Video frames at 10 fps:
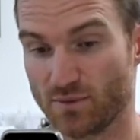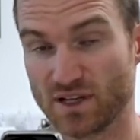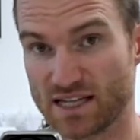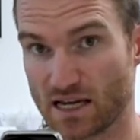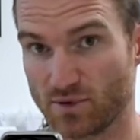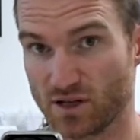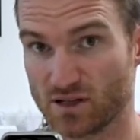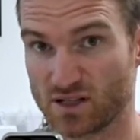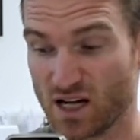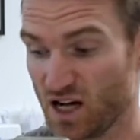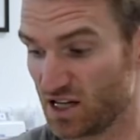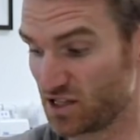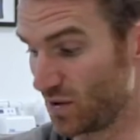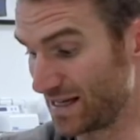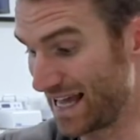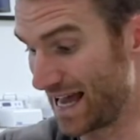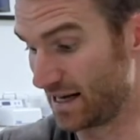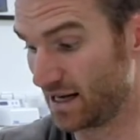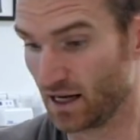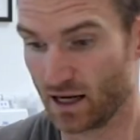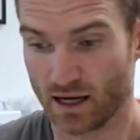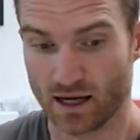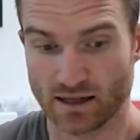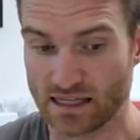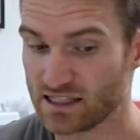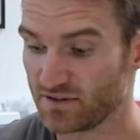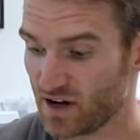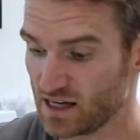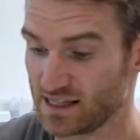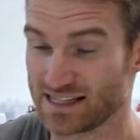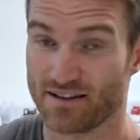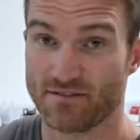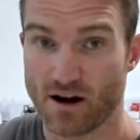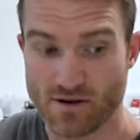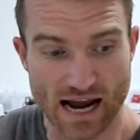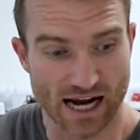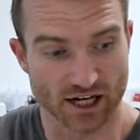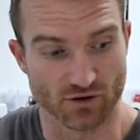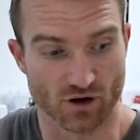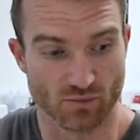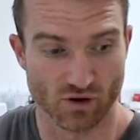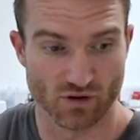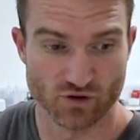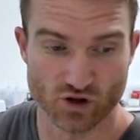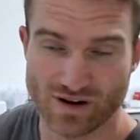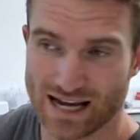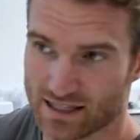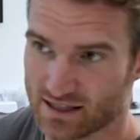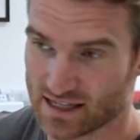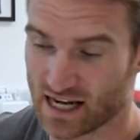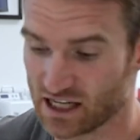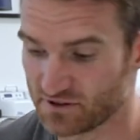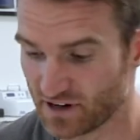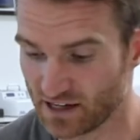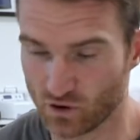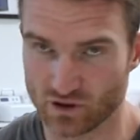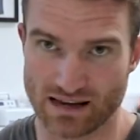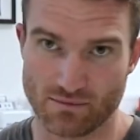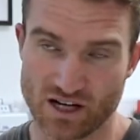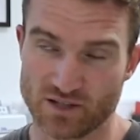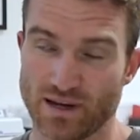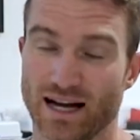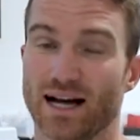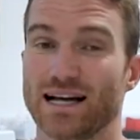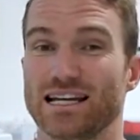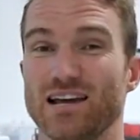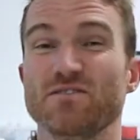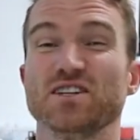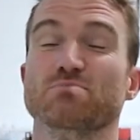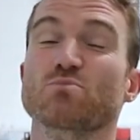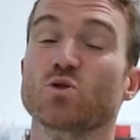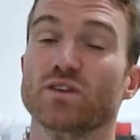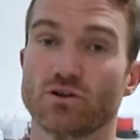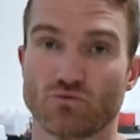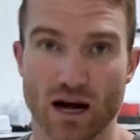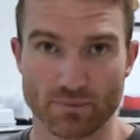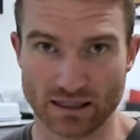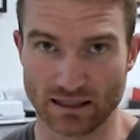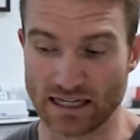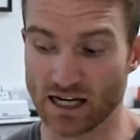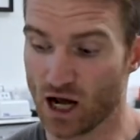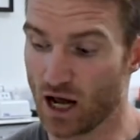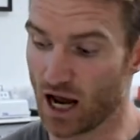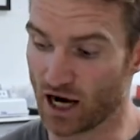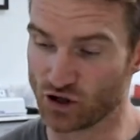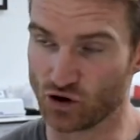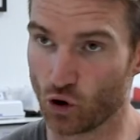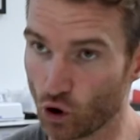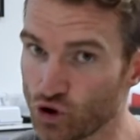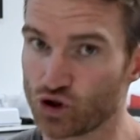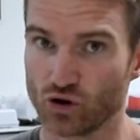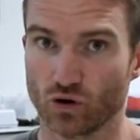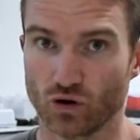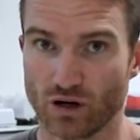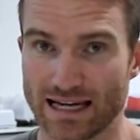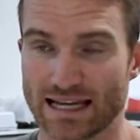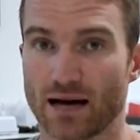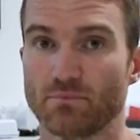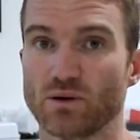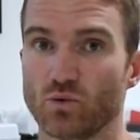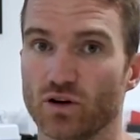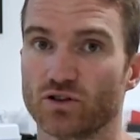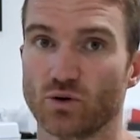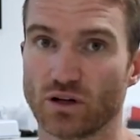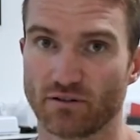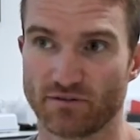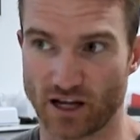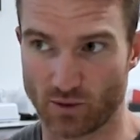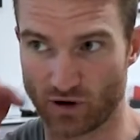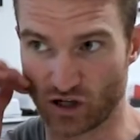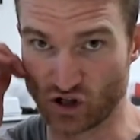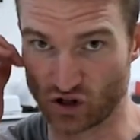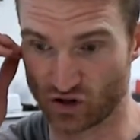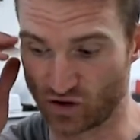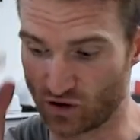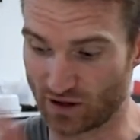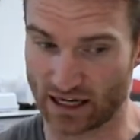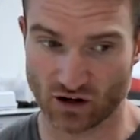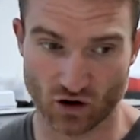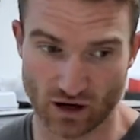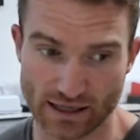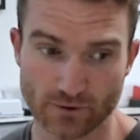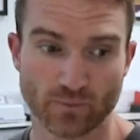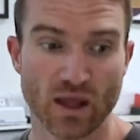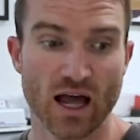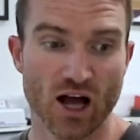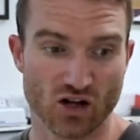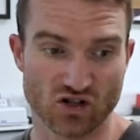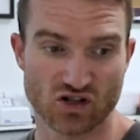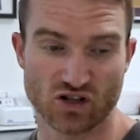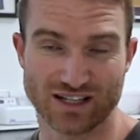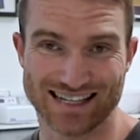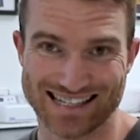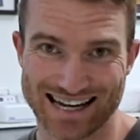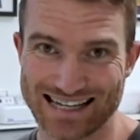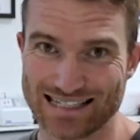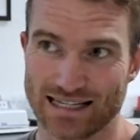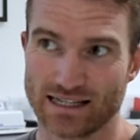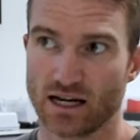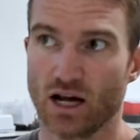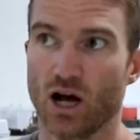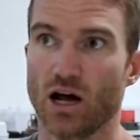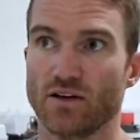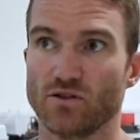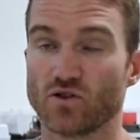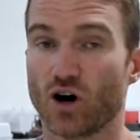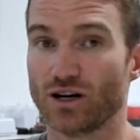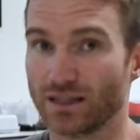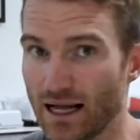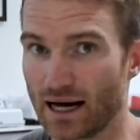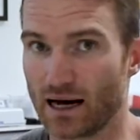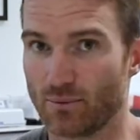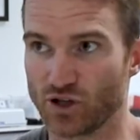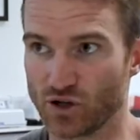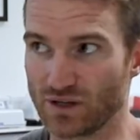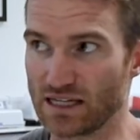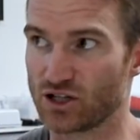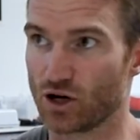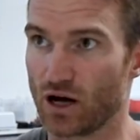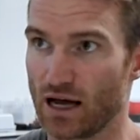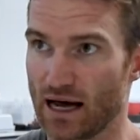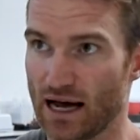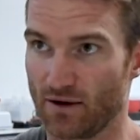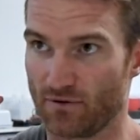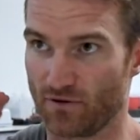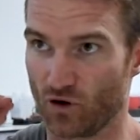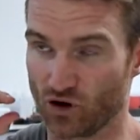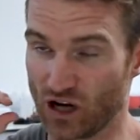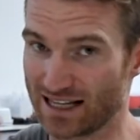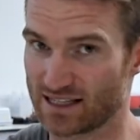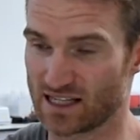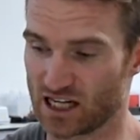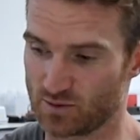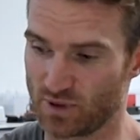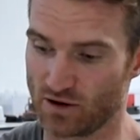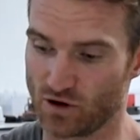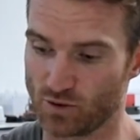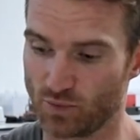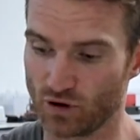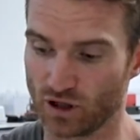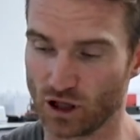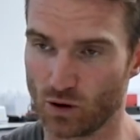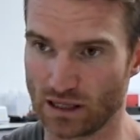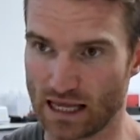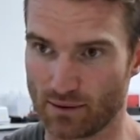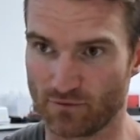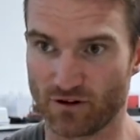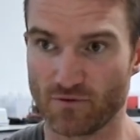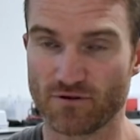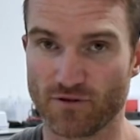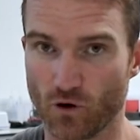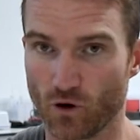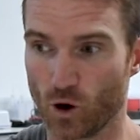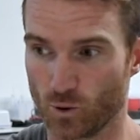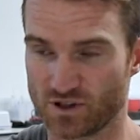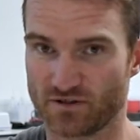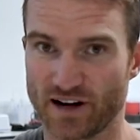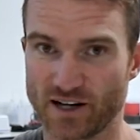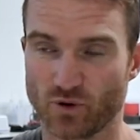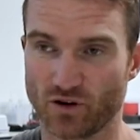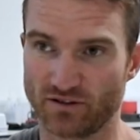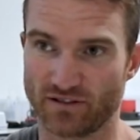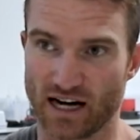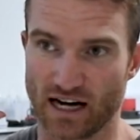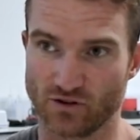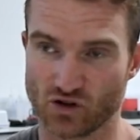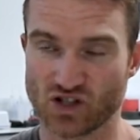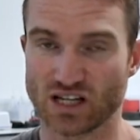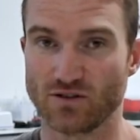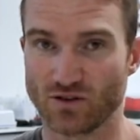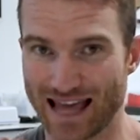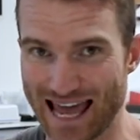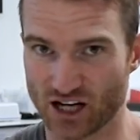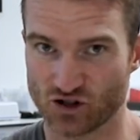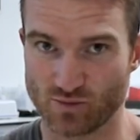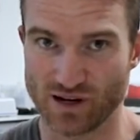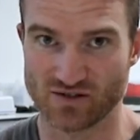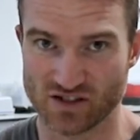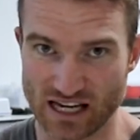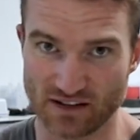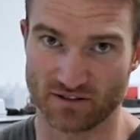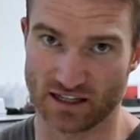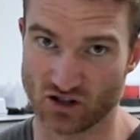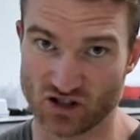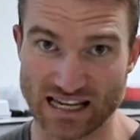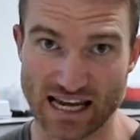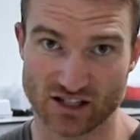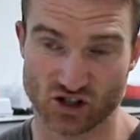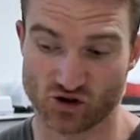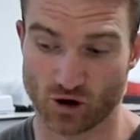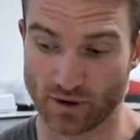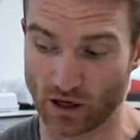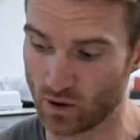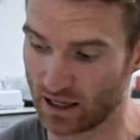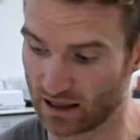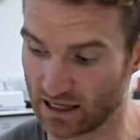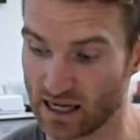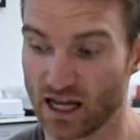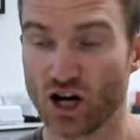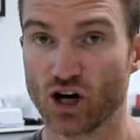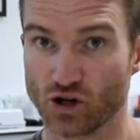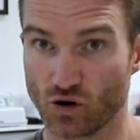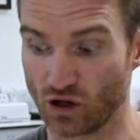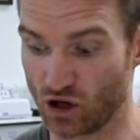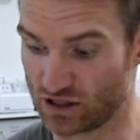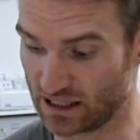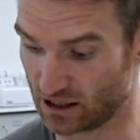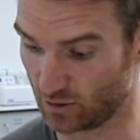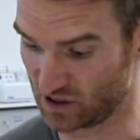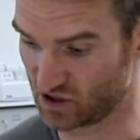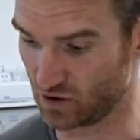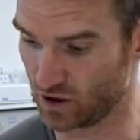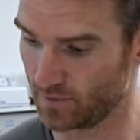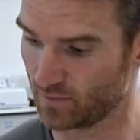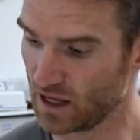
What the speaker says: Sapiens. So again, these devices are very accurate, but during exercise, 5 or 10 minutes behind. If it's moving rapidly and you're unsure, it can be worth doing a finger prick just so you don't get caught out. And certainly as I did, if you've got an alarm, you need to, for the exercise period, put the low alarm from 4 up to 5.5, just to give you that extra bit of safety, just in case it's dropping quickly, you're alerted a little bit sooner.